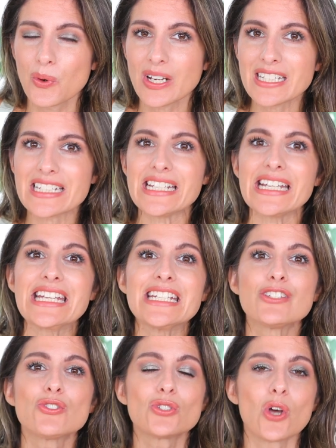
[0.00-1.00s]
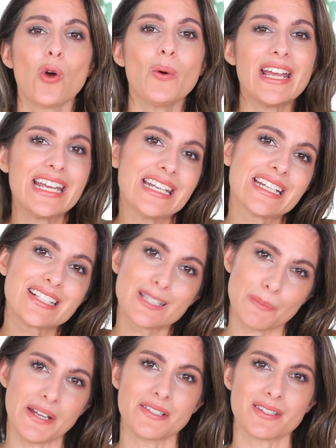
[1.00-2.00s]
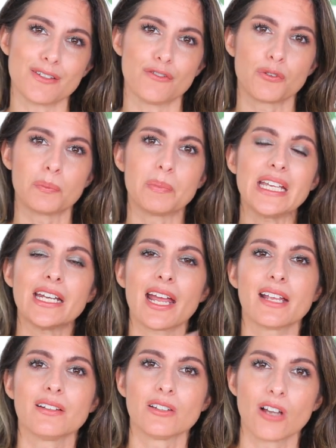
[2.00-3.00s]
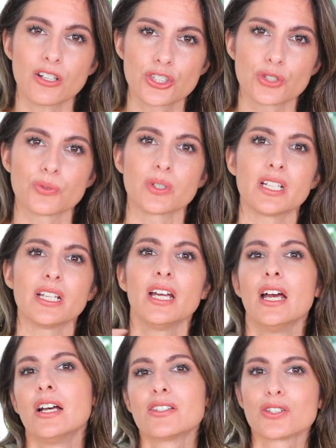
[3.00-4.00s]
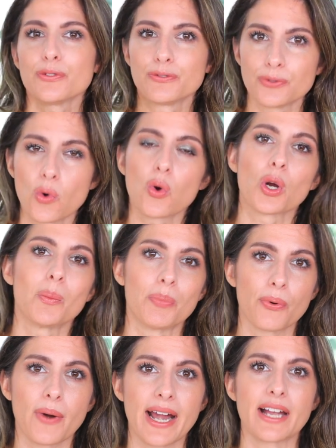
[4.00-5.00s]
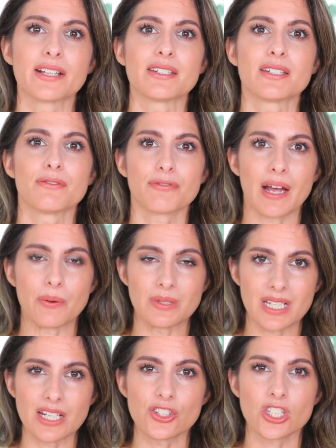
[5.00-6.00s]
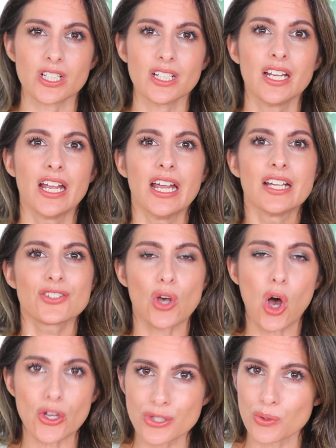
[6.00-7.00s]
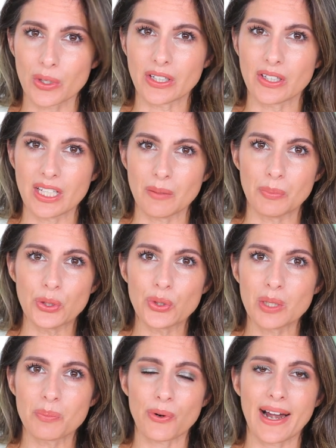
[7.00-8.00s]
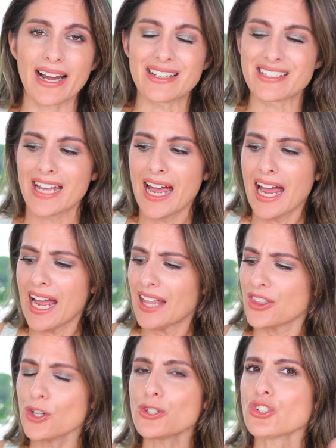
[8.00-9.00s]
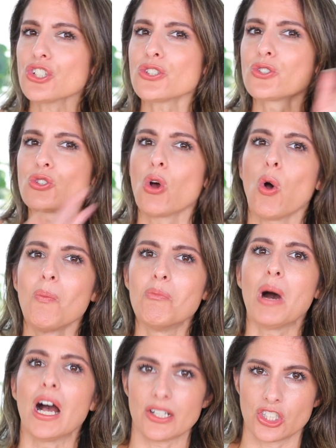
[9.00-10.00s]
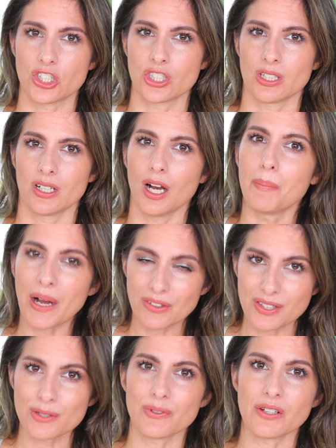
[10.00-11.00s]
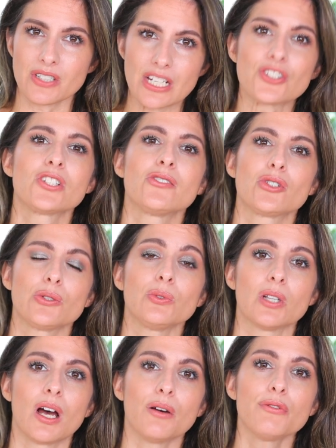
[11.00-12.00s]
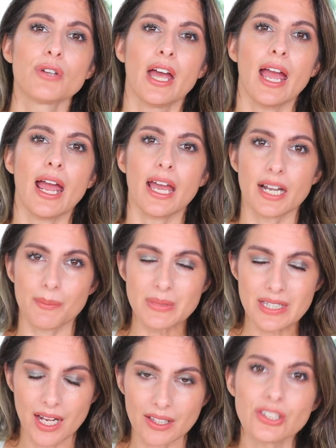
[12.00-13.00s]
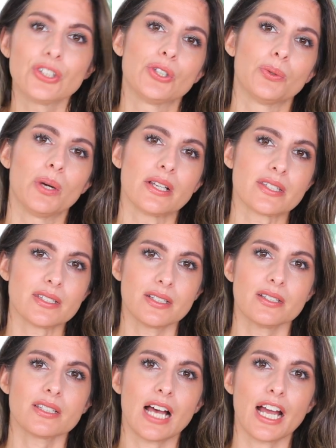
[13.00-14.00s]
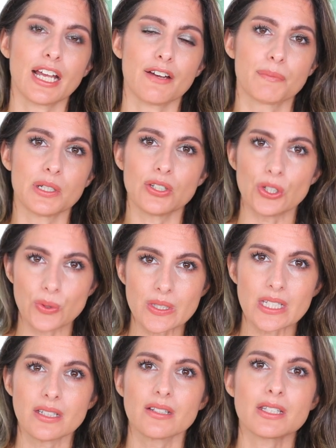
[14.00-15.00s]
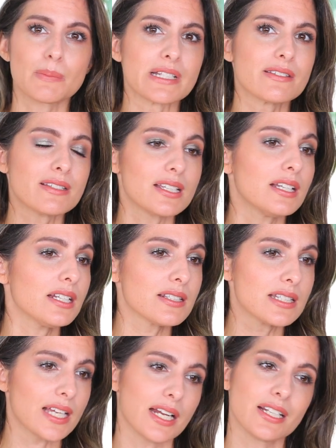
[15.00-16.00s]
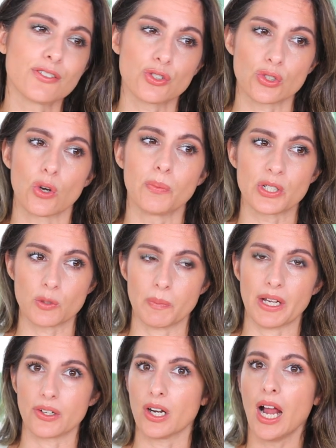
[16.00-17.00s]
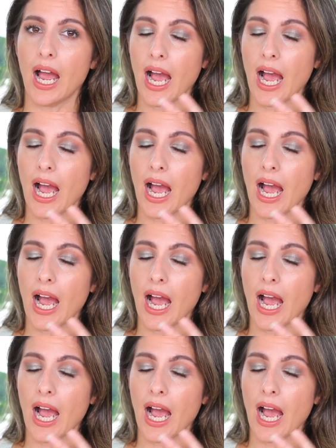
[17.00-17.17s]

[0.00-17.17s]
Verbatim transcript: point it is so inexpensive for being a luxury Sephora brand foundation. It's also a clean beauty brand. There's just so much about this foundation to love. And I'm telling you, since I have been using this, my skin is getting so much better.